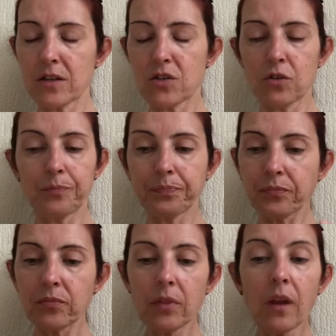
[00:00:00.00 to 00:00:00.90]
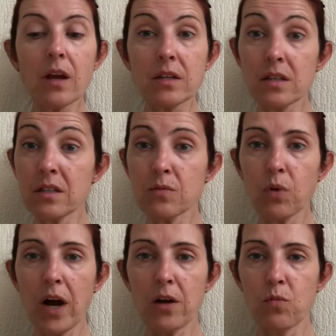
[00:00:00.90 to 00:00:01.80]
So this is
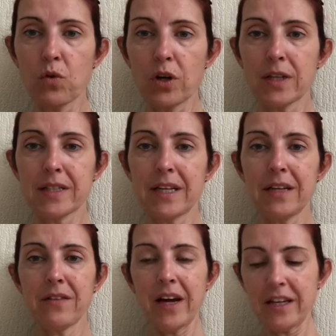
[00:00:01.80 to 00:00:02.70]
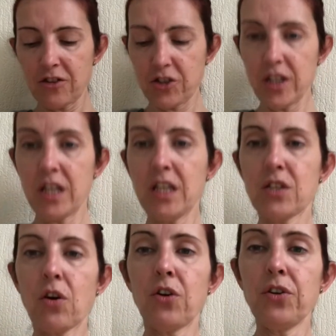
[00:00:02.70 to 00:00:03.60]
how it works. The liver energy is
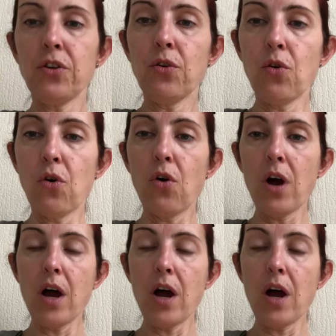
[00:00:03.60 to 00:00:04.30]
on your